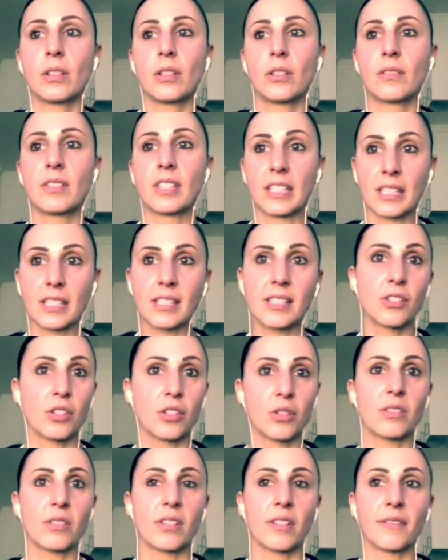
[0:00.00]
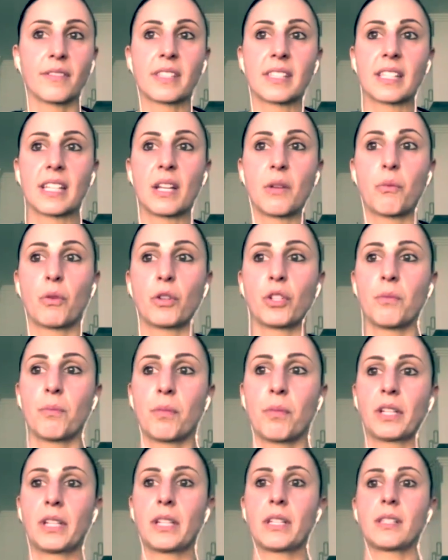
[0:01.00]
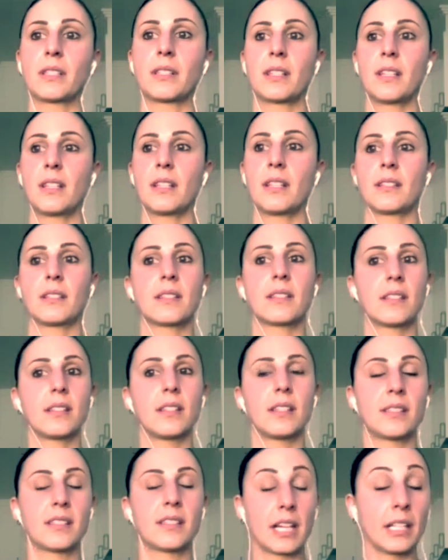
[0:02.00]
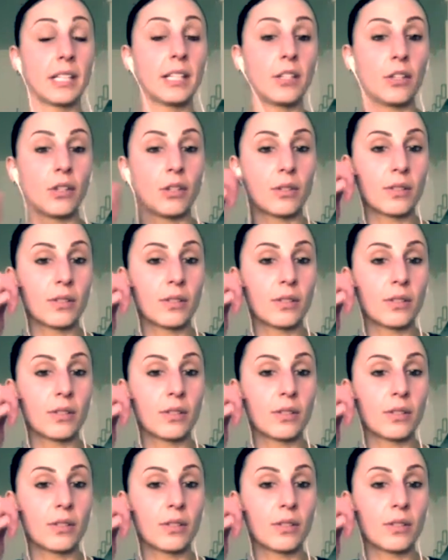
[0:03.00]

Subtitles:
to listen to is obviously what your body is telling you.